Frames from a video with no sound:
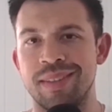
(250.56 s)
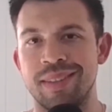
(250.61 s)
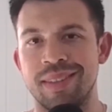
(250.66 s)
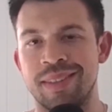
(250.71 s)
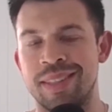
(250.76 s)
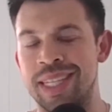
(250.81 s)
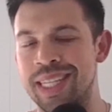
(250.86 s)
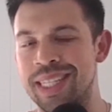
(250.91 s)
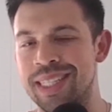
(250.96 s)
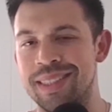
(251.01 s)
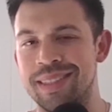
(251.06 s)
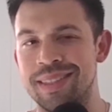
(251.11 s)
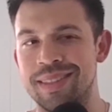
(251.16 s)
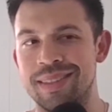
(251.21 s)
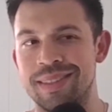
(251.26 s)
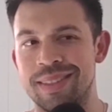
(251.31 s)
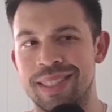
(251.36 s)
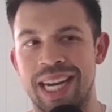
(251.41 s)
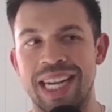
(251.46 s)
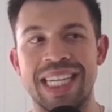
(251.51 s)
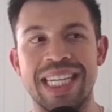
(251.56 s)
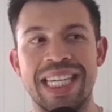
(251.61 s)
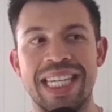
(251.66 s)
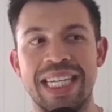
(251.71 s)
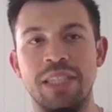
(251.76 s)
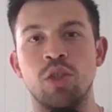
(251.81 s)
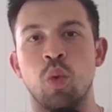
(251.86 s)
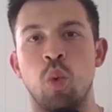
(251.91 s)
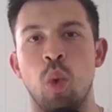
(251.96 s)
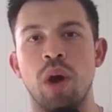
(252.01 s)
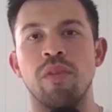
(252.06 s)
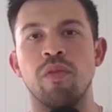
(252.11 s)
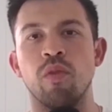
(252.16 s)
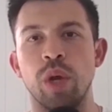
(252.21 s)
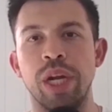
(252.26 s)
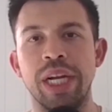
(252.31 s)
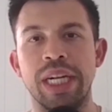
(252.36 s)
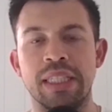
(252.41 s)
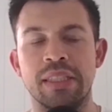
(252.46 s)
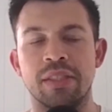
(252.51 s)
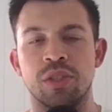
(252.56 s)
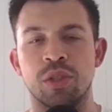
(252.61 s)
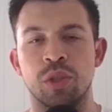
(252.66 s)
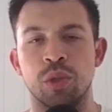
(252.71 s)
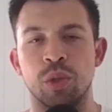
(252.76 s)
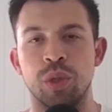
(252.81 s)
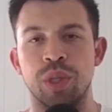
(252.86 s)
did I need 12 weeks to